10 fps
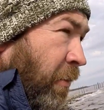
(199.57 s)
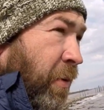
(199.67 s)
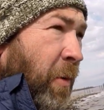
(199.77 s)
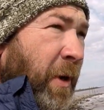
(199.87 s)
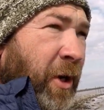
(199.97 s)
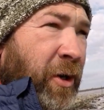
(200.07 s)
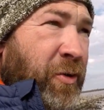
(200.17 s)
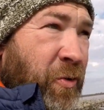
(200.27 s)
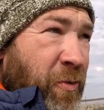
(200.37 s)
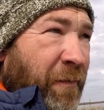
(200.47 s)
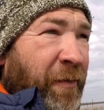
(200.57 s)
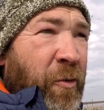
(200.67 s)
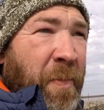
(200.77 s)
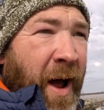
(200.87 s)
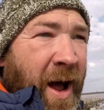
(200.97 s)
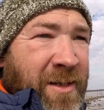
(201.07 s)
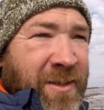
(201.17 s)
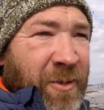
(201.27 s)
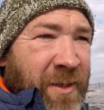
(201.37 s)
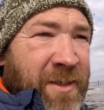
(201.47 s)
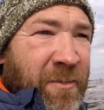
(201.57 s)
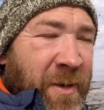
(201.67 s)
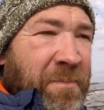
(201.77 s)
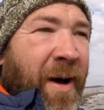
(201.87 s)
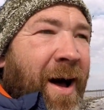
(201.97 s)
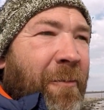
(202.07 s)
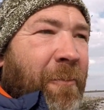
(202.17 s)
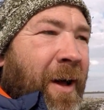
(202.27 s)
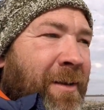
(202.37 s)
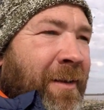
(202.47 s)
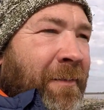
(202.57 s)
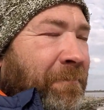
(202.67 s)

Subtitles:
probably going to do a few parts, so this will be part 1.